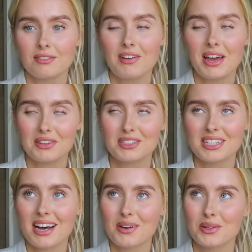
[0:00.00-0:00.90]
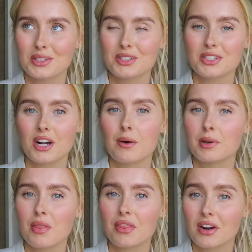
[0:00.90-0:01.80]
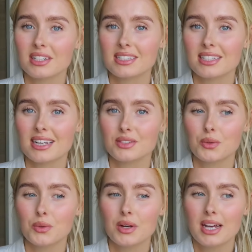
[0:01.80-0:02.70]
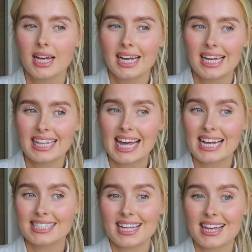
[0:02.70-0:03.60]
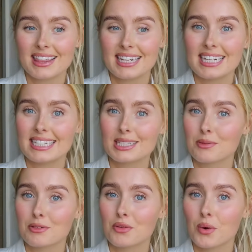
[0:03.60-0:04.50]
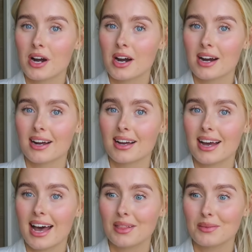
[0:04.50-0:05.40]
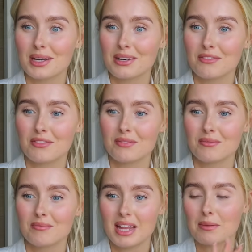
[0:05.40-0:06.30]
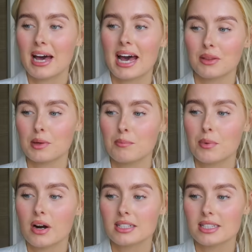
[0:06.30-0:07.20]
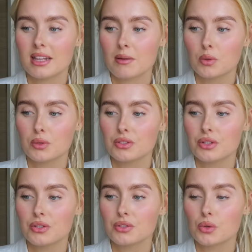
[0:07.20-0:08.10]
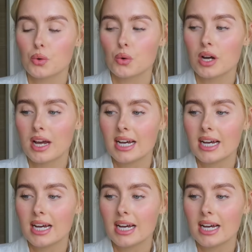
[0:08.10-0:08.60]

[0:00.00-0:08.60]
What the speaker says: feathers that I ordered are coming on Thursday. So that's like 3 days before Halloween, like my Halloween party that I'm going to. So